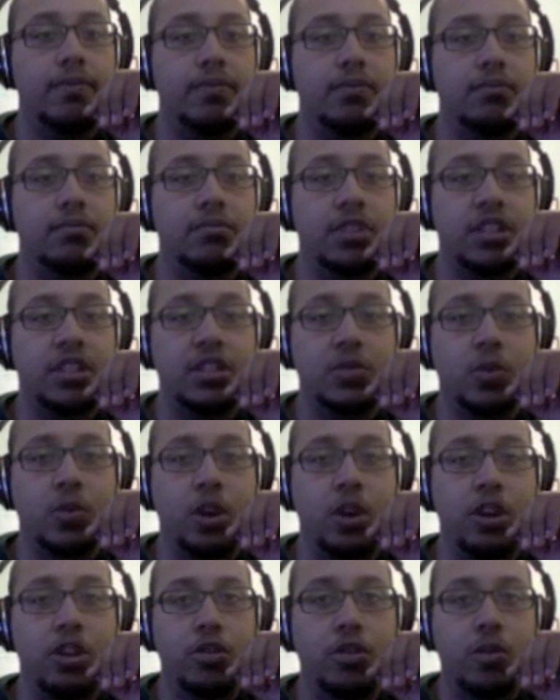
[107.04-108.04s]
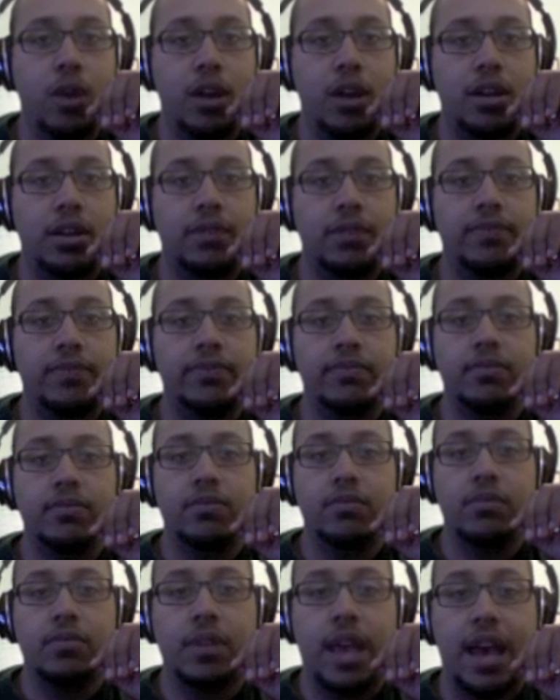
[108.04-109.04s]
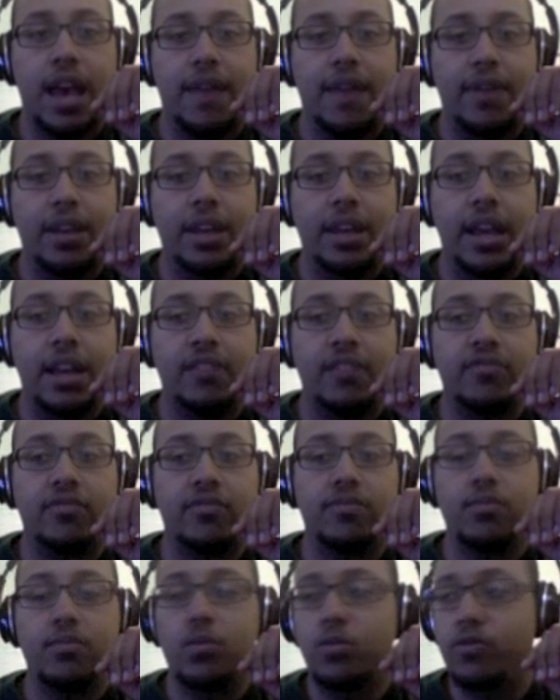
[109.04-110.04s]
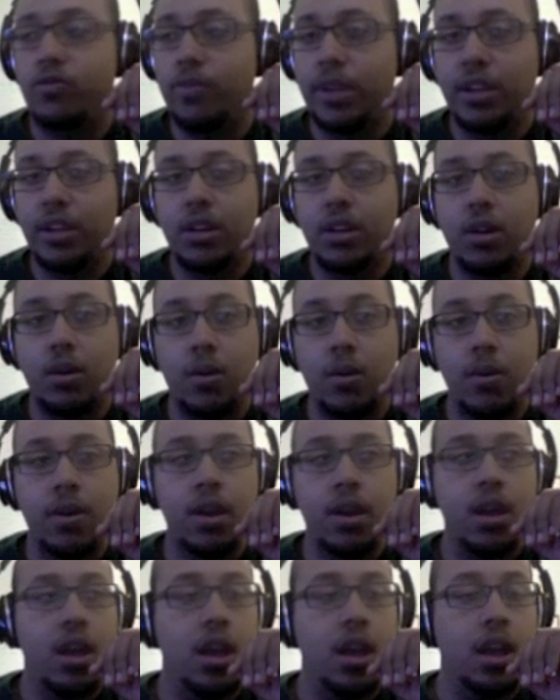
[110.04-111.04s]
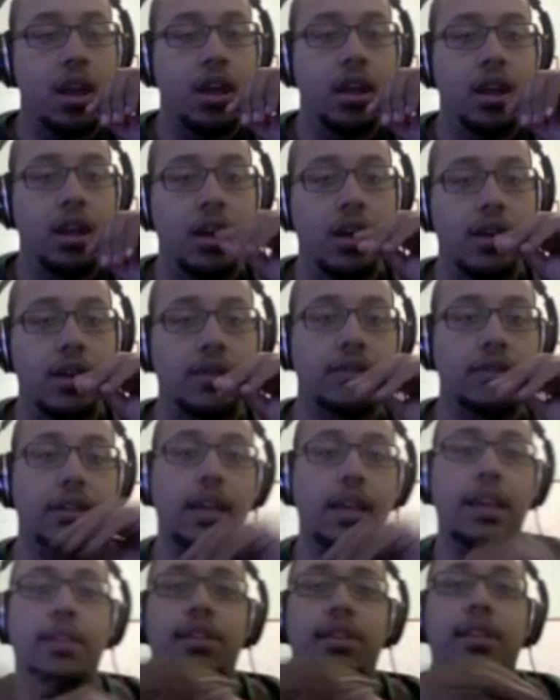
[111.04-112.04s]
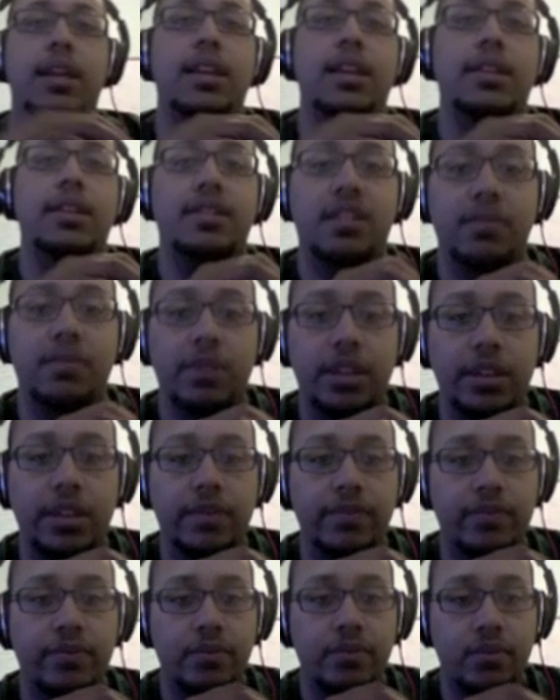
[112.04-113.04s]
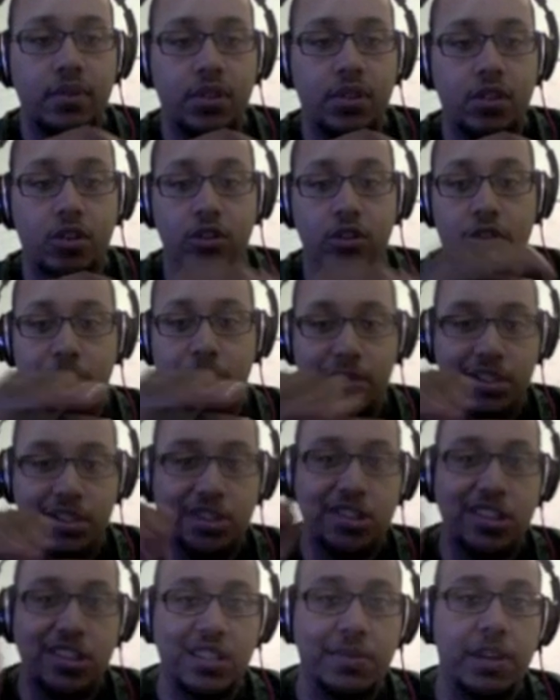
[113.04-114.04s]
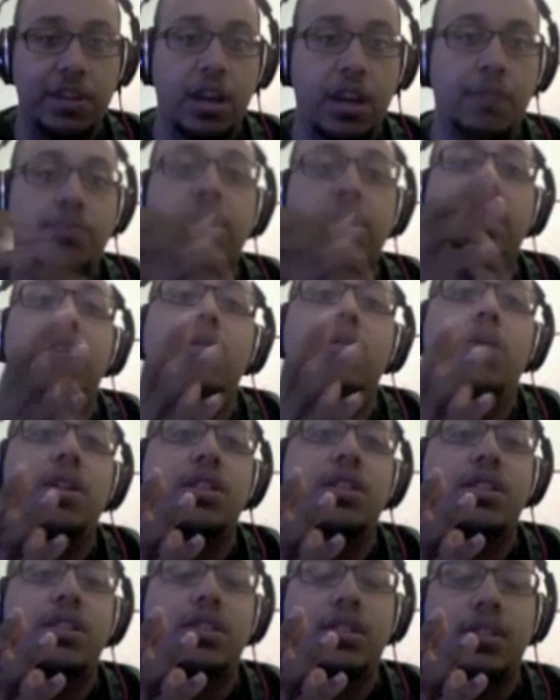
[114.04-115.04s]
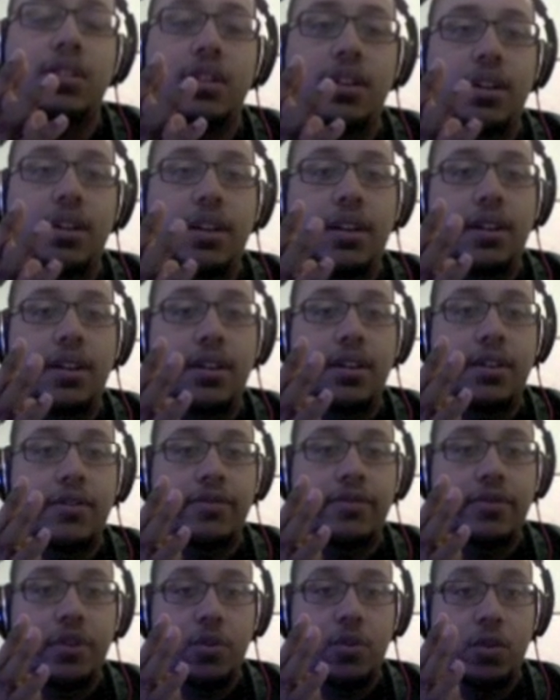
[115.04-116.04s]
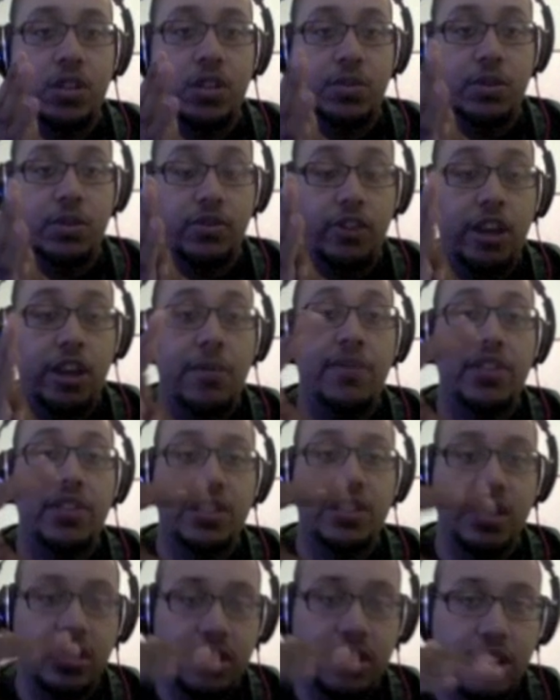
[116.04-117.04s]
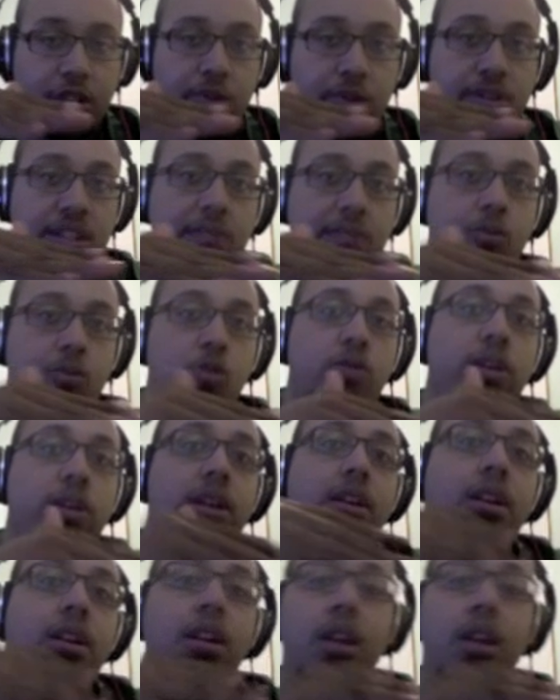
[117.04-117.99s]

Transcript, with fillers: this is where you'd want to have any kind of movement code, anything that needs to be, you know, your position needs to be updated once once per frame if it's continuously moving